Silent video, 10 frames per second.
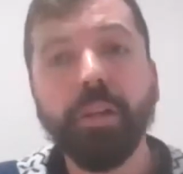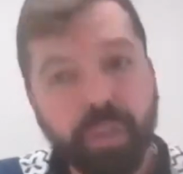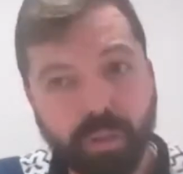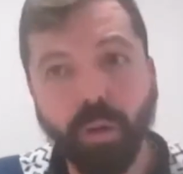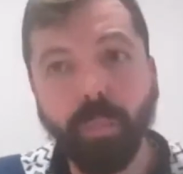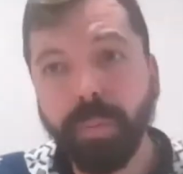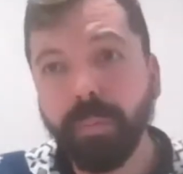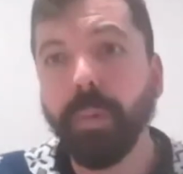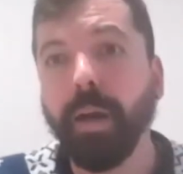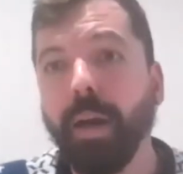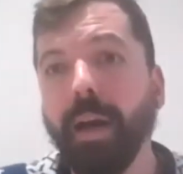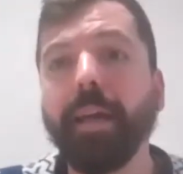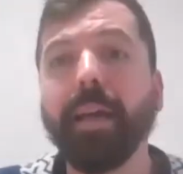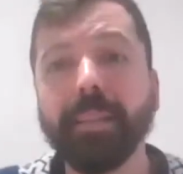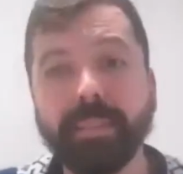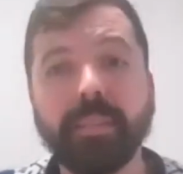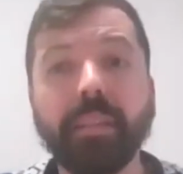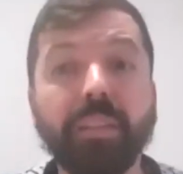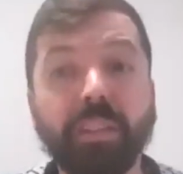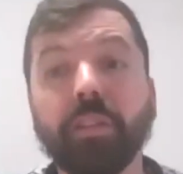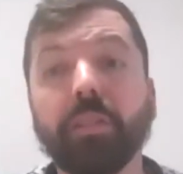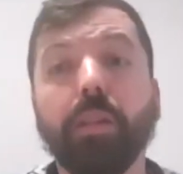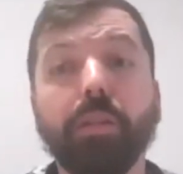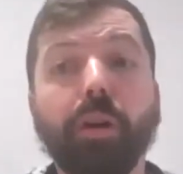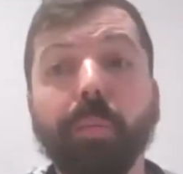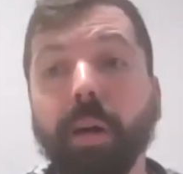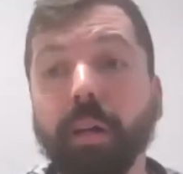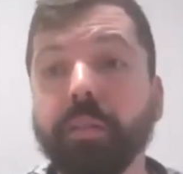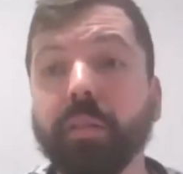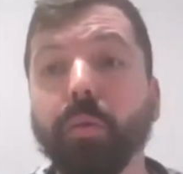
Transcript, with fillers: stop by as the digital nomads